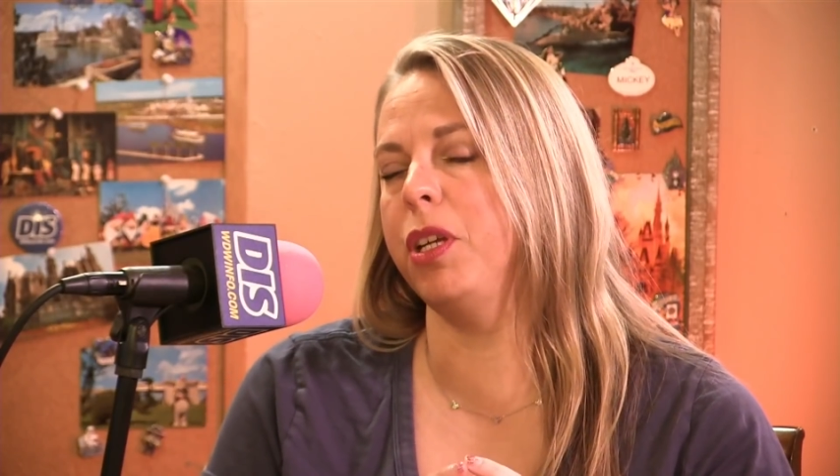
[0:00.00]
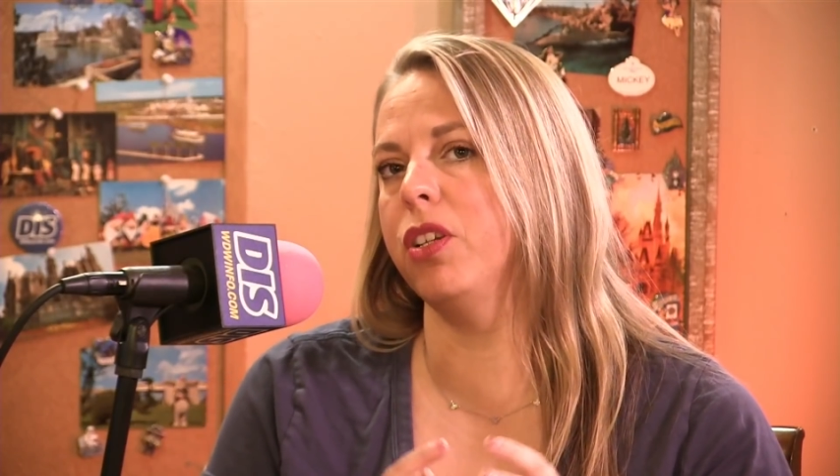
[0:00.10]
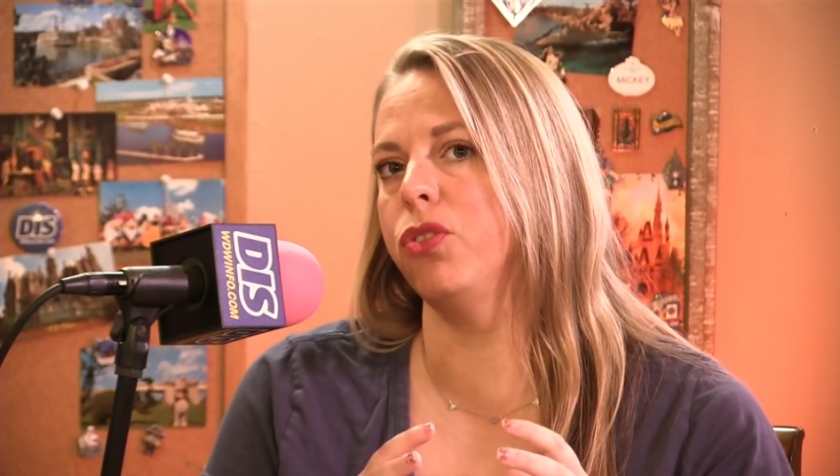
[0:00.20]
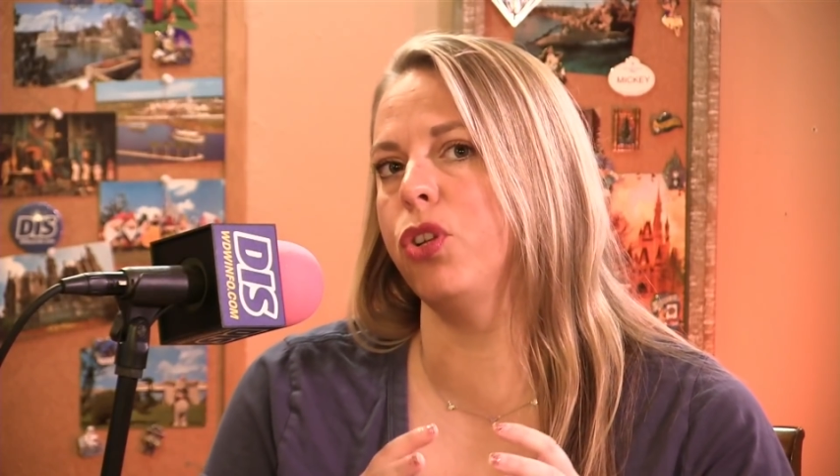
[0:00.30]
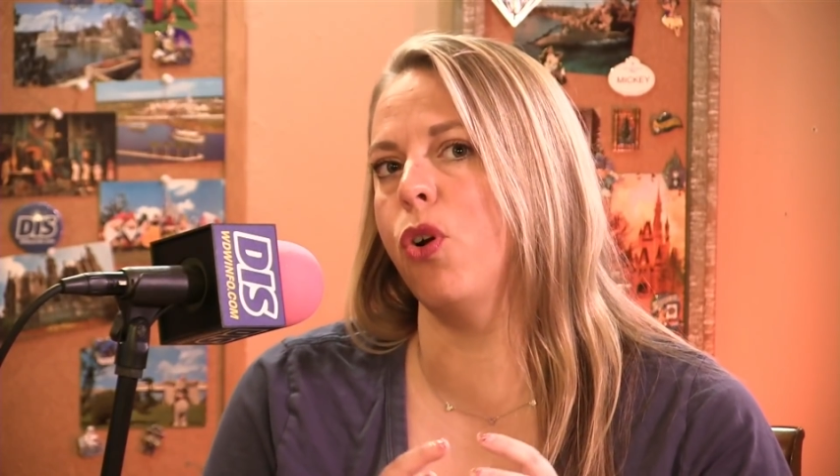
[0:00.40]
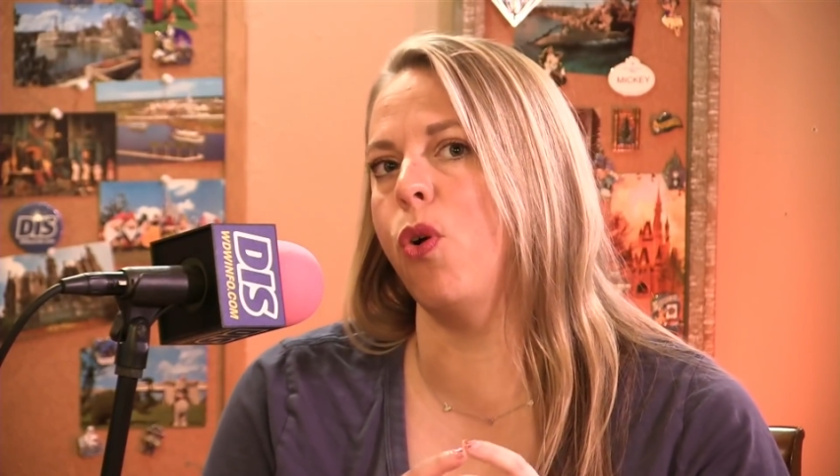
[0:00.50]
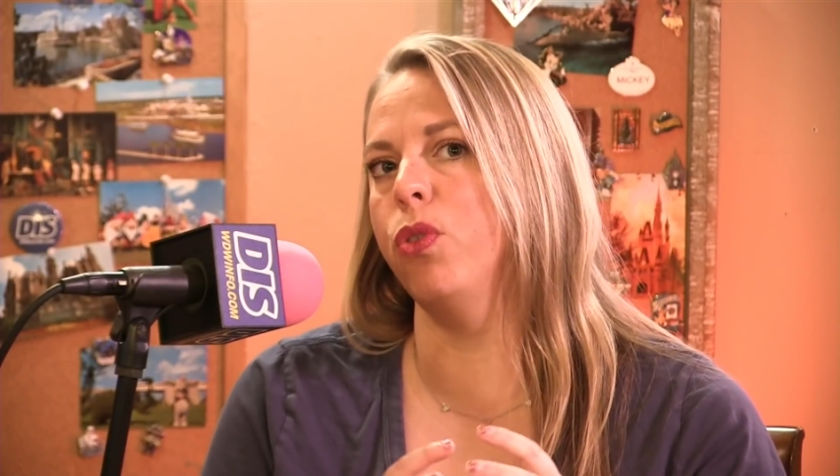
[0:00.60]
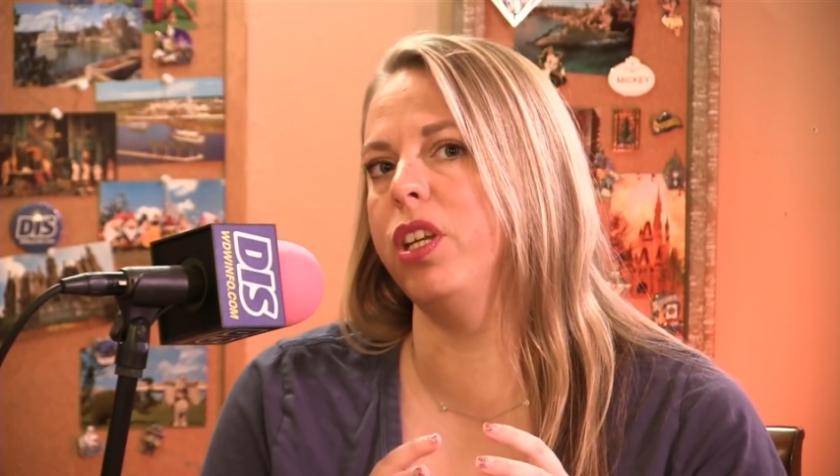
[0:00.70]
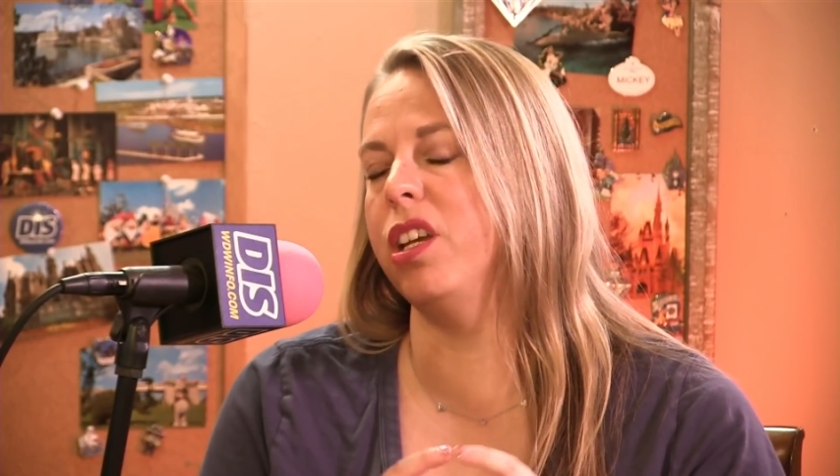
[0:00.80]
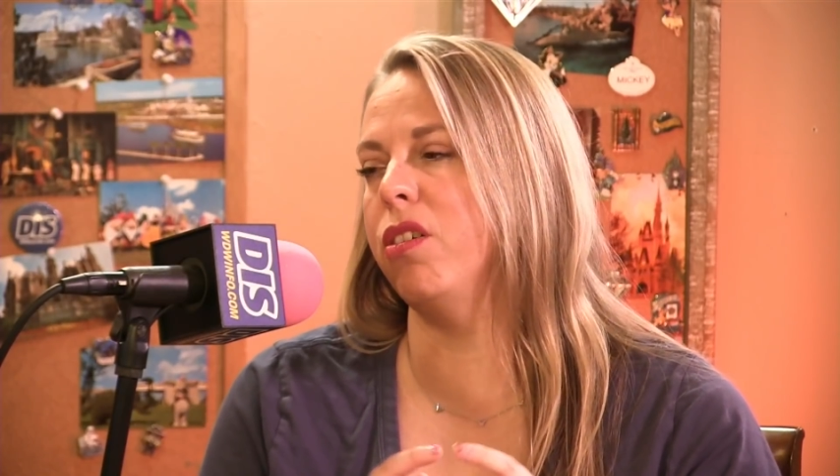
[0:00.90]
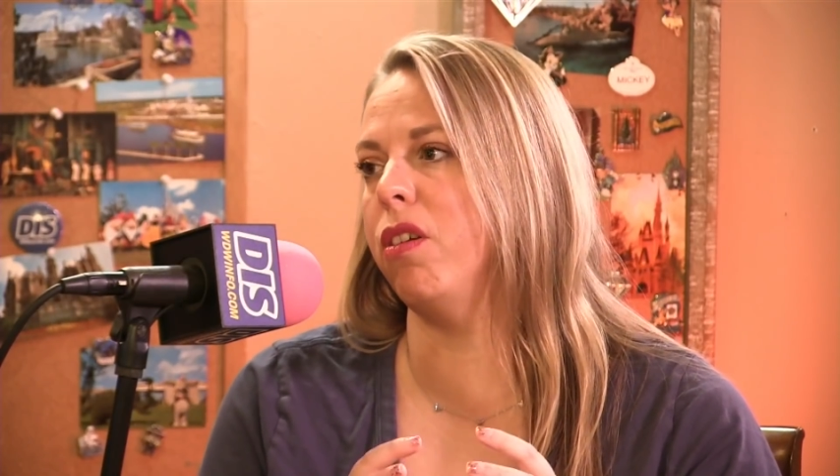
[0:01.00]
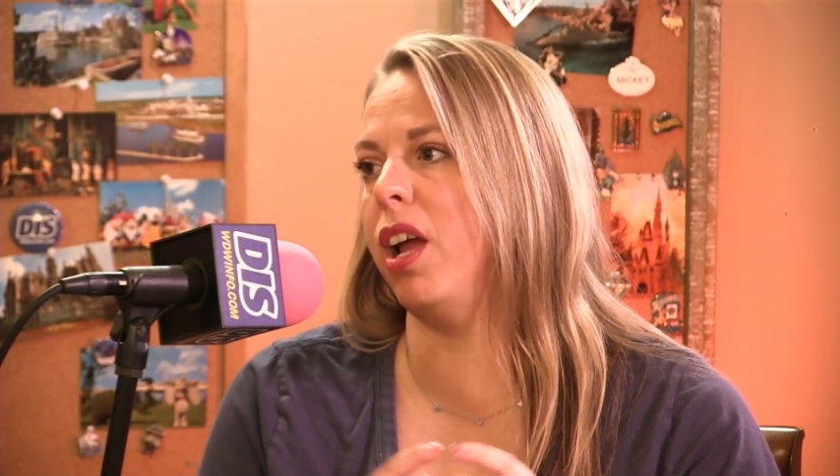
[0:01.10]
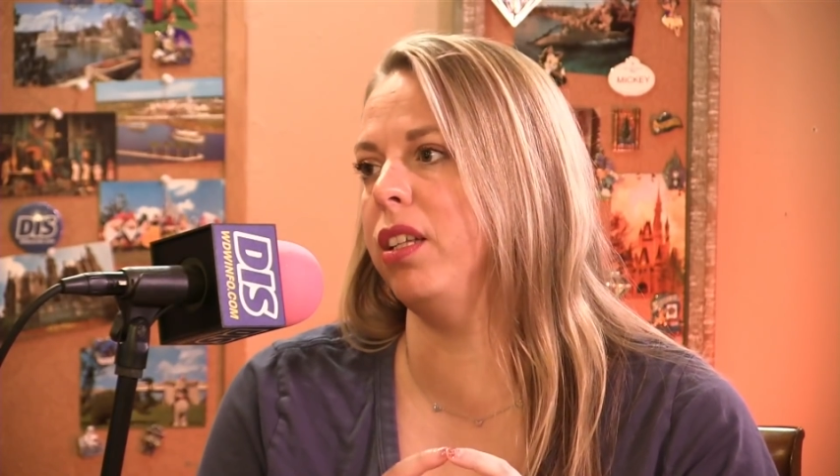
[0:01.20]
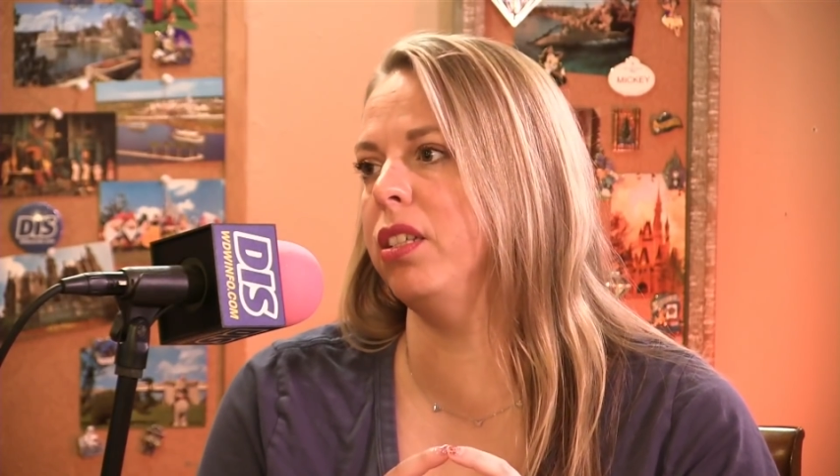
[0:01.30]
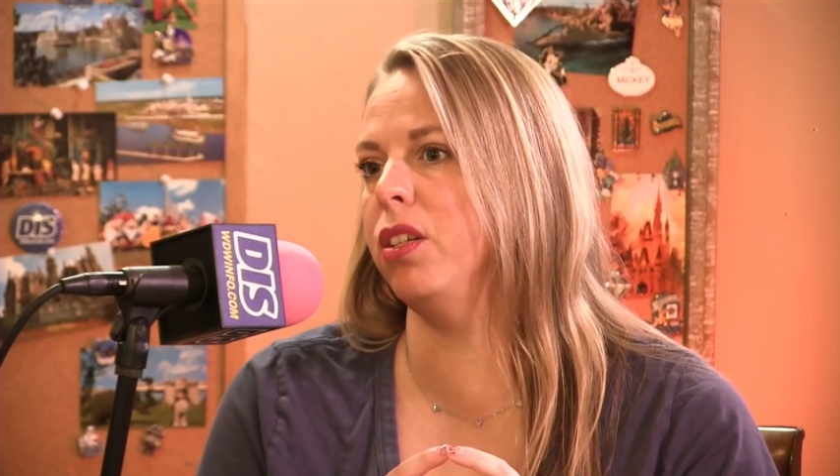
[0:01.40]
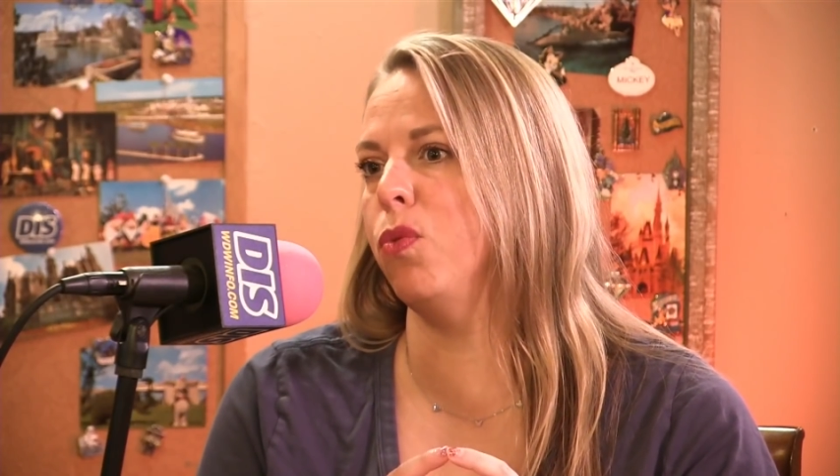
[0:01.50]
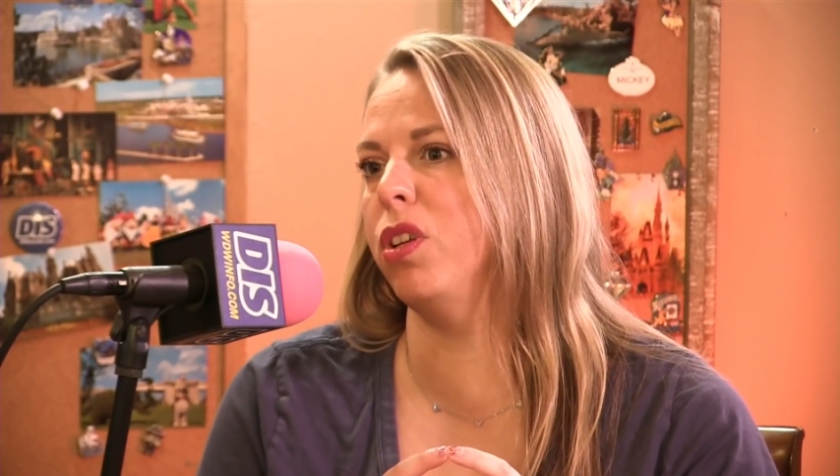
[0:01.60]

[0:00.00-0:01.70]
because they're only interacting